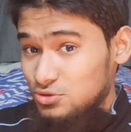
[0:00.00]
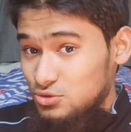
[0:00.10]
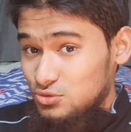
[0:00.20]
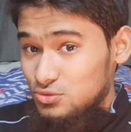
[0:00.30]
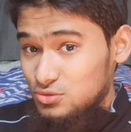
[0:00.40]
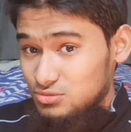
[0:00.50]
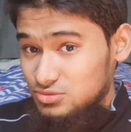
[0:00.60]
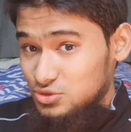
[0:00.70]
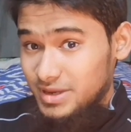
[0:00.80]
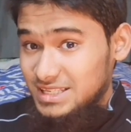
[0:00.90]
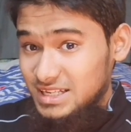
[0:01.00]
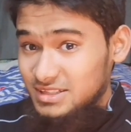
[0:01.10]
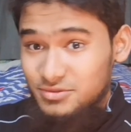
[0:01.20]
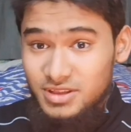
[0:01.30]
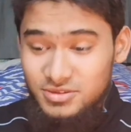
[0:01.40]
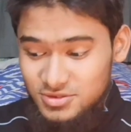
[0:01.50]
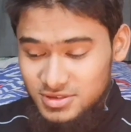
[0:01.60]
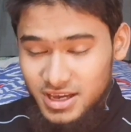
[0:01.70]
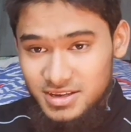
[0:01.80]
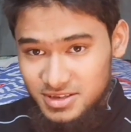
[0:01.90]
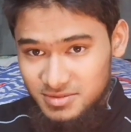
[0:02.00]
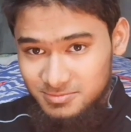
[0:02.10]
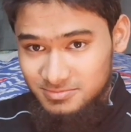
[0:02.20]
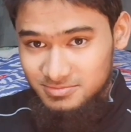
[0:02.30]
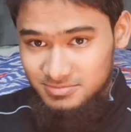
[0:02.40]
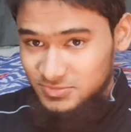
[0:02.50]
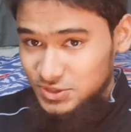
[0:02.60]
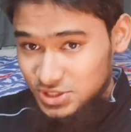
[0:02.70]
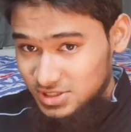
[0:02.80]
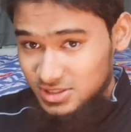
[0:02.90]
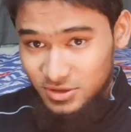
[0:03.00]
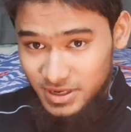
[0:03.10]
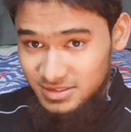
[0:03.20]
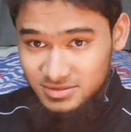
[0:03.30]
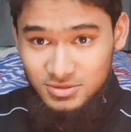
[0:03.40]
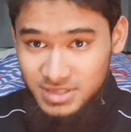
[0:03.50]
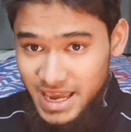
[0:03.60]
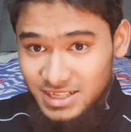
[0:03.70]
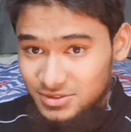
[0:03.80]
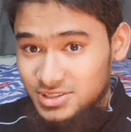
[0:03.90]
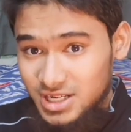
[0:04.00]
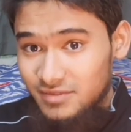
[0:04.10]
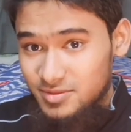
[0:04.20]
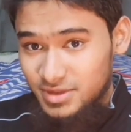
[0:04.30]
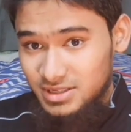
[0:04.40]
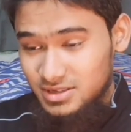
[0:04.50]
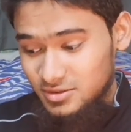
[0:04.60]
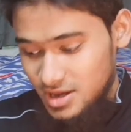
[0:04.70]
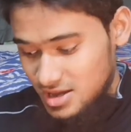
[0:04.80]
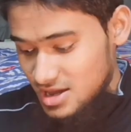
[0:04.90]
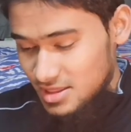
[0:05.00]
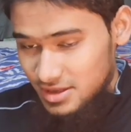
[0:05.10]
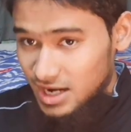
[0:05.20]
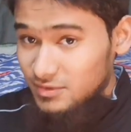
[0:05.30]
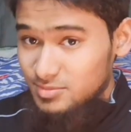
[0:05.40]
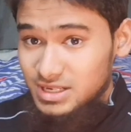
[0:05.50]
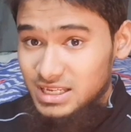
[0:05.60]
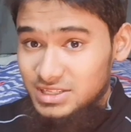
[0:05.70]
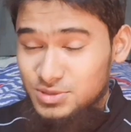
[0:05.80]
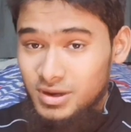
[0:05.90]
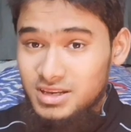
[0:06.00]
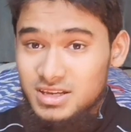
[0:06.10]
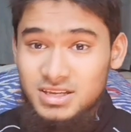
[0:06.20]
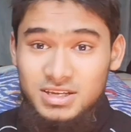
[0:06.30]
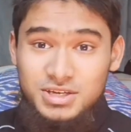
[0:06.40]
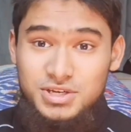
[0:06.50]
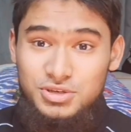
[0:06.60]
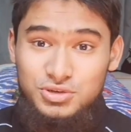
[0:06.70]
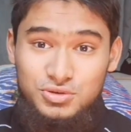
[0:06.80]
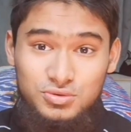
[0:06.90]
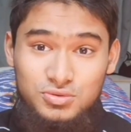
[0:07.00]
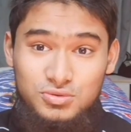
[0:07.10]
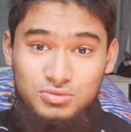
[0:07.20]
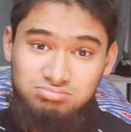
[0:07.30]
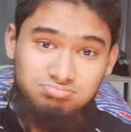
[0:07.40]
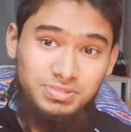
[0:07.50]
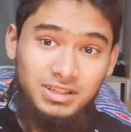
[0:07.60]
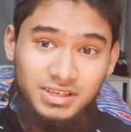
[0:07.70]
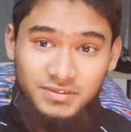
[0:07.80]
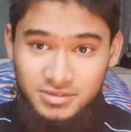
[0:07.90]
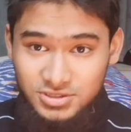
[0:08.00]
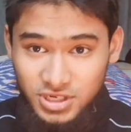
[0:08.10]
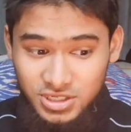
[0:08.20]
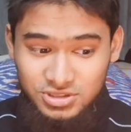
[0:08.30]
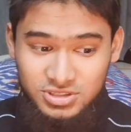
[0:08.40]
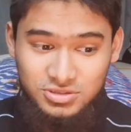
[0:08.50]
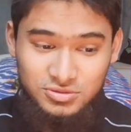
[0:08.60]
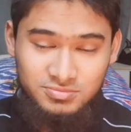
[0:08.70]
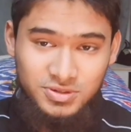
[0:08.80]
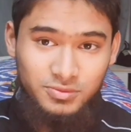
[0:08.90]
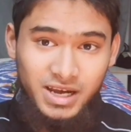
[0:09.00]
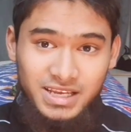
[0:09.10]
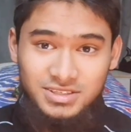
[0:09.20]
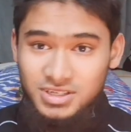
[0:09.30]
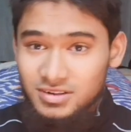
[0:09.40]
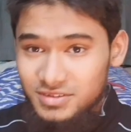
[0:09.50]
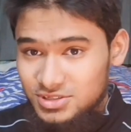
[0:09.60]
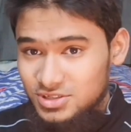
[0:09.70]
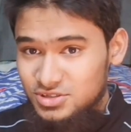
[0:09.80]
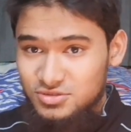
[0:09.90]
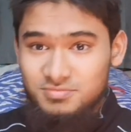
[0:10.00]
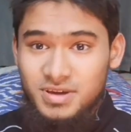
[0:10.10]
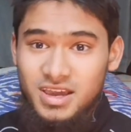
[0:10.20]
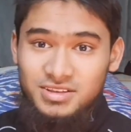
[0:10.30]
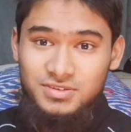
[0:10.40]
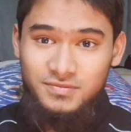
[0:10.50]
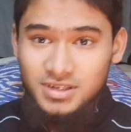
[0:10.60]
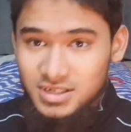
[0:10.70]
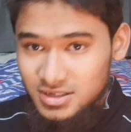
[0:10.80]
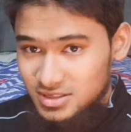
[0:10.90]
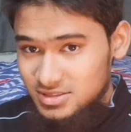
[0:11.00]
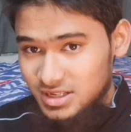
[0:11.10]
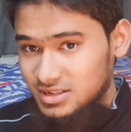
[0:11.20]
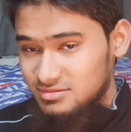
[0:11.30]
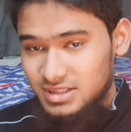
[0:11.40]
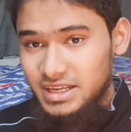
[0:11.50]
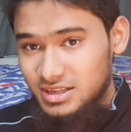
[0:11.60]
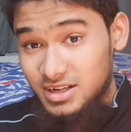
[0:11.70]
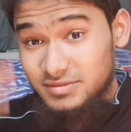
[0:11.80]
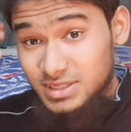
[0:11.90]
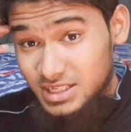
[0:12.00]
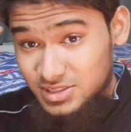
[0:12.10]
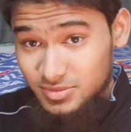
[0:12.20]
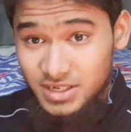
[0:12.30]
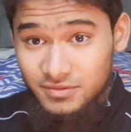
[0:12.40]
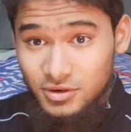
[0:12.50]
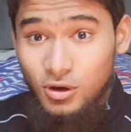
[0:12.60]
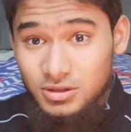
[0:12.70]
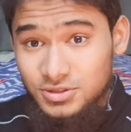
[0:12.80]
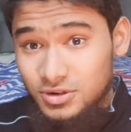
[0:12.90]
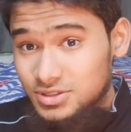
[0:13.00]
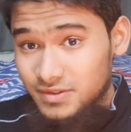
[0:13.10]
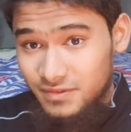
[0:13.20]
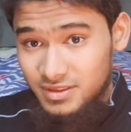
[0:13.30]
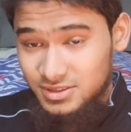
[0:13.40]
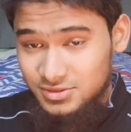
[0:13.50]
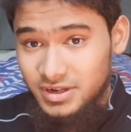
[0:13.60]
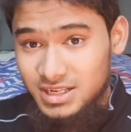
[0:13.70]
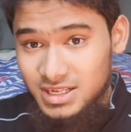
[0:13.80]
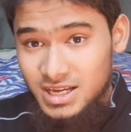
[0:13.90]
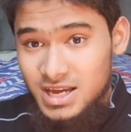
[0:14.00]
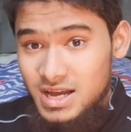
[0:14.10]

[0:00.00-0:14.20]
to basically run the society, which is, okay, so the answer is government, okay? The government needs money to build infrastructure, to provide services, to pay its workers, and like government needs money for all sorts of things, right?